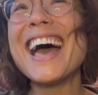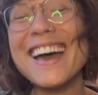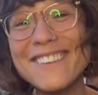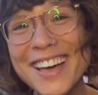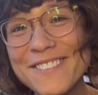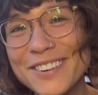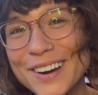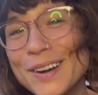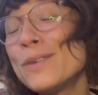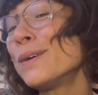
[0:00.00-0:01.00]

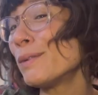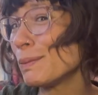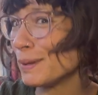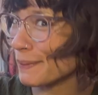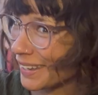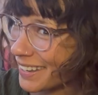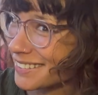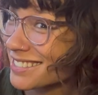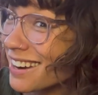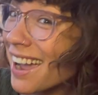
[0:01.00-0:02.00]
However, we will be making
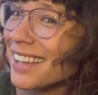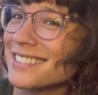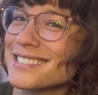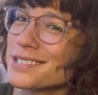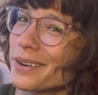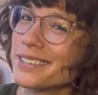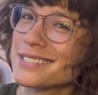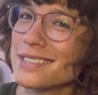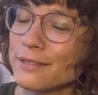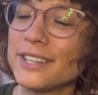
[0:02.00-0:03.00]
strides
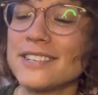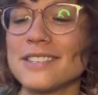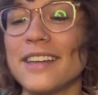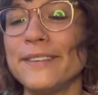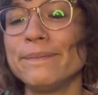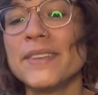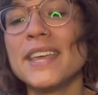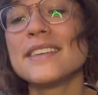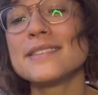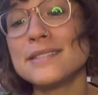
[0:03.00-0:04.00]
towards the finish line.
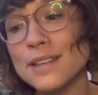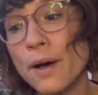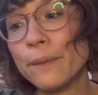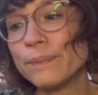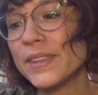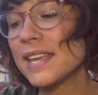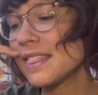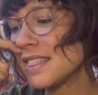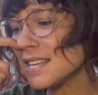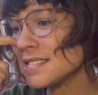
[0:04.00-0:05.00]
So
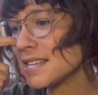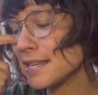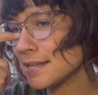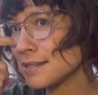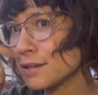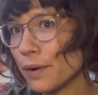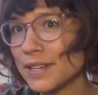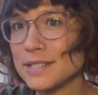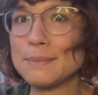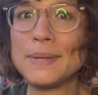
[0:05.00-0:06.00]
this is
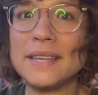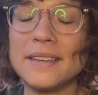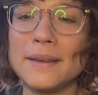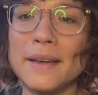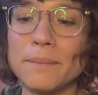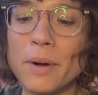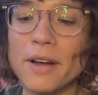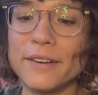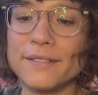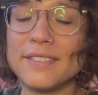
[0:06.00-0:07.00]
going to be
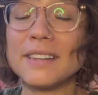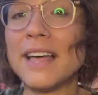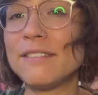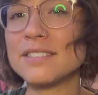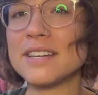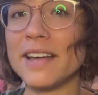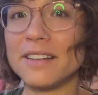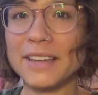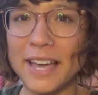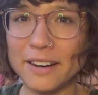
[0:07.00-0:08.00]
part of the
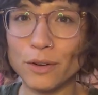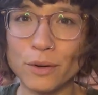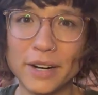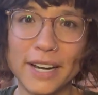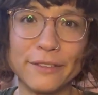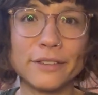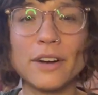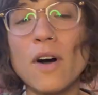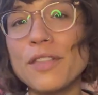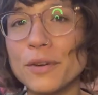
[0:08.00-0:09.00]
lifestyle category for
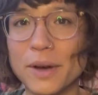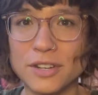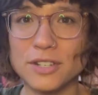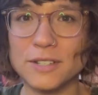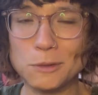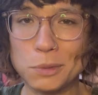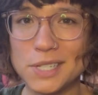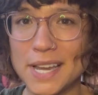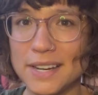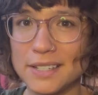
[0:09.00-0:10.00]
all the questions
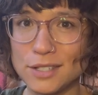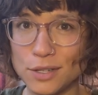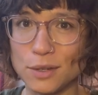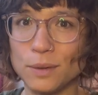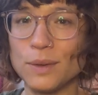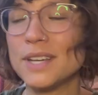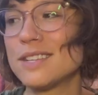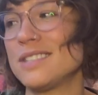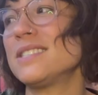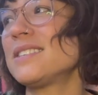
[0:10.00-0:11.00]
pertaining to
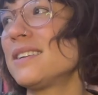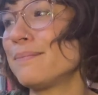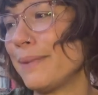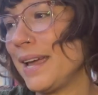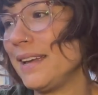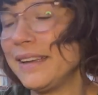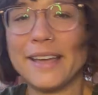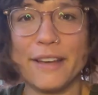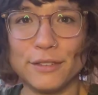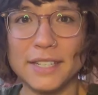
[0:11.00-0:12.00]
just my
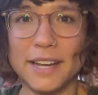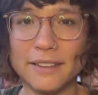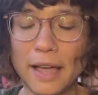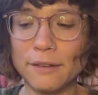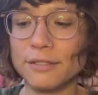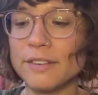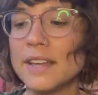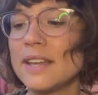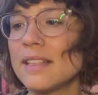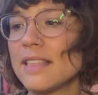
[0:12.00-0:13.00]
everyday life
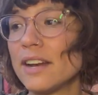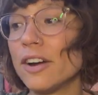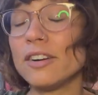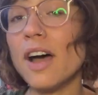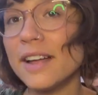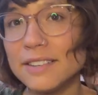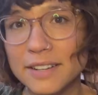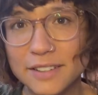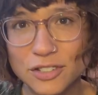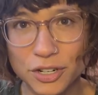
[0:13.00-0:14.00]
that are not
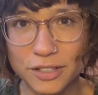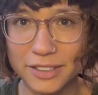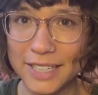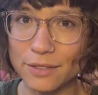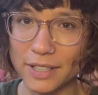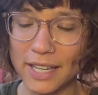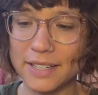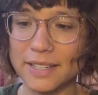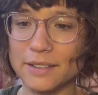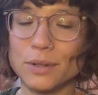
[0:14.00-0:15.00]
journaling
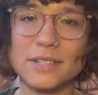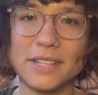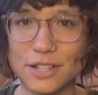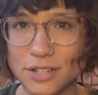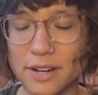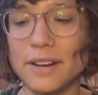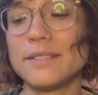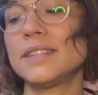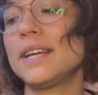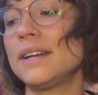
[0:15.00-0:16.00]
related or stationary
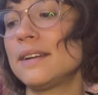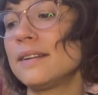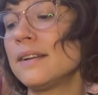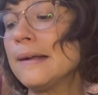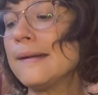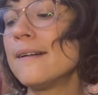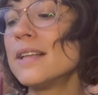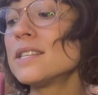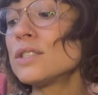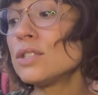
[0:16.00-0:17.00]
related.
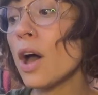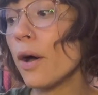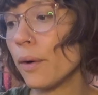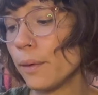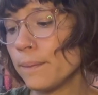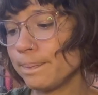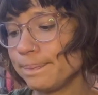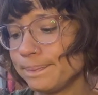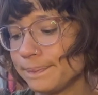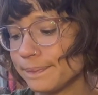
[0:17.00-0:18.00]
So
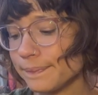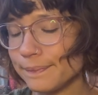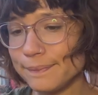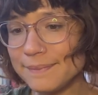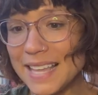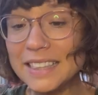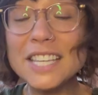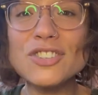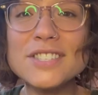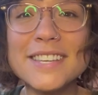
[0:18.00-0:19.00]

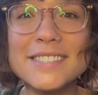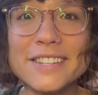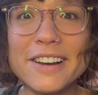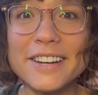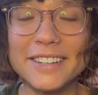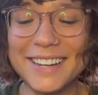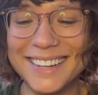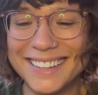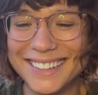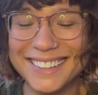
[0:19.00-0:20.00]
let's just get started
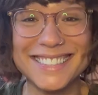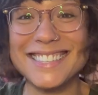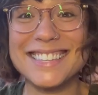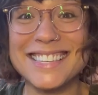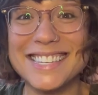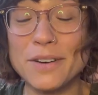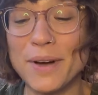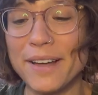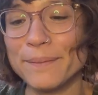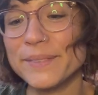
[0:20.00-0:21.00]
because this is gonna take a
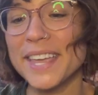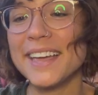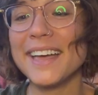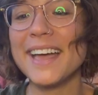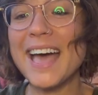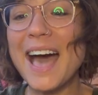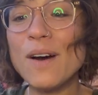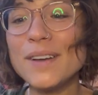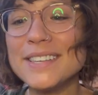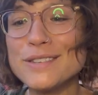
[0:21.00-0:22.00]
while.
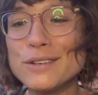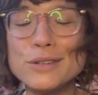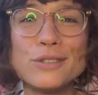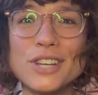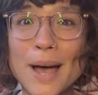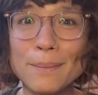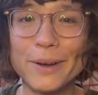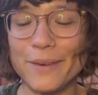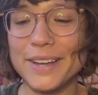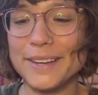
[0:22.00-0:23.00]
How is your new job
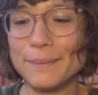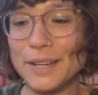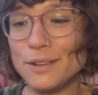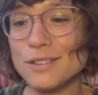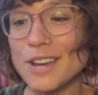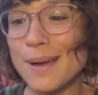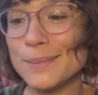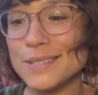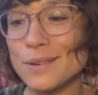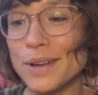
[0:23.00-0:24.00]
going? My new job
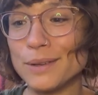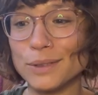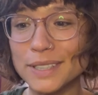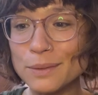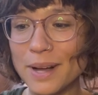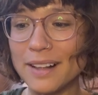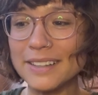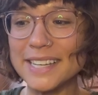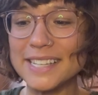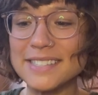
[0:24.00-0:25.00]
is going really
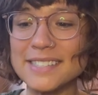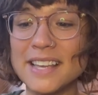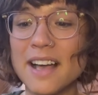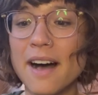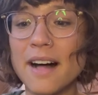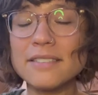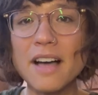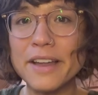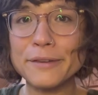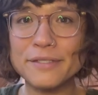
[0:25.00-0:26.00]
well. It's a
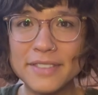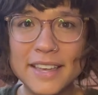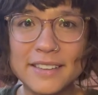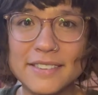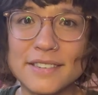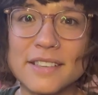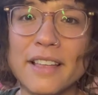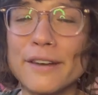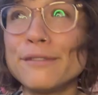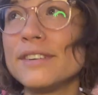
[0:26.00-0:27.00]
lot of things. There's a
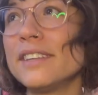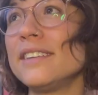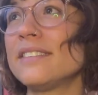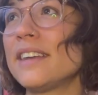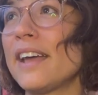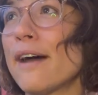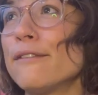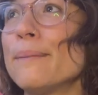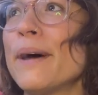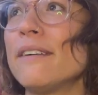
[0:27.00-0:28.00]
lot of feelings that I
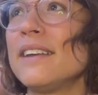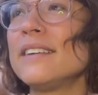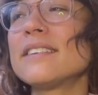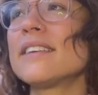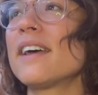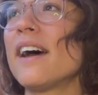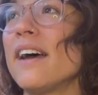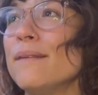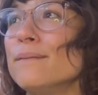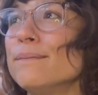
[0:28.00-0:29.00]
have about it.
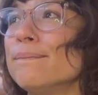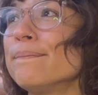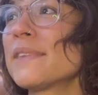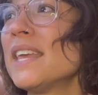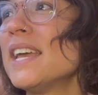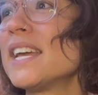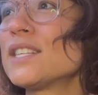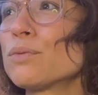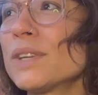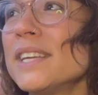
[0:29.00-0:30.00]
Um,
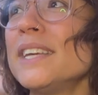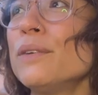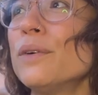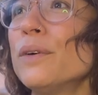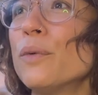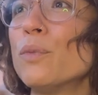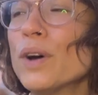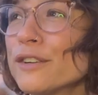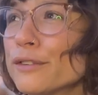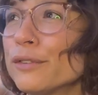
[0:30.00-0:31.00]
it's really
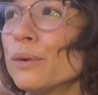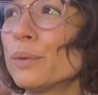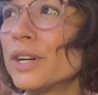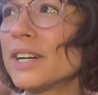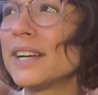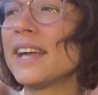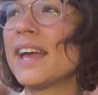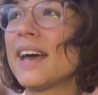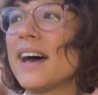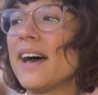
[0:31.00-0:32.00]
wonderful work.
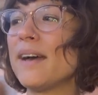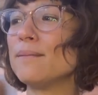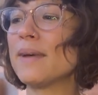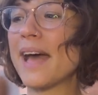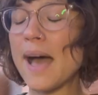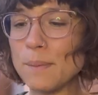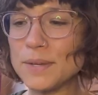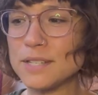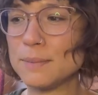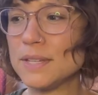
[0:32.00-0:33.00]
I'm
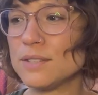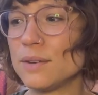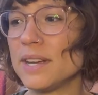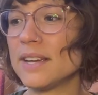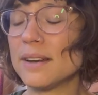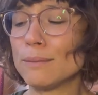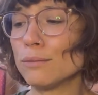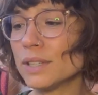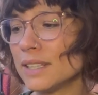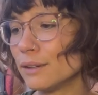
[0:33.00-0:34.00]
happy to be doing it.
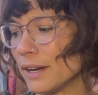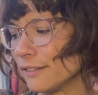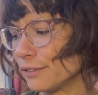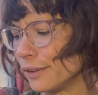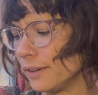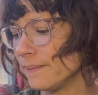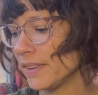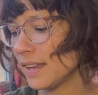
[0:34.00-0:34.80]
I'm really grateful.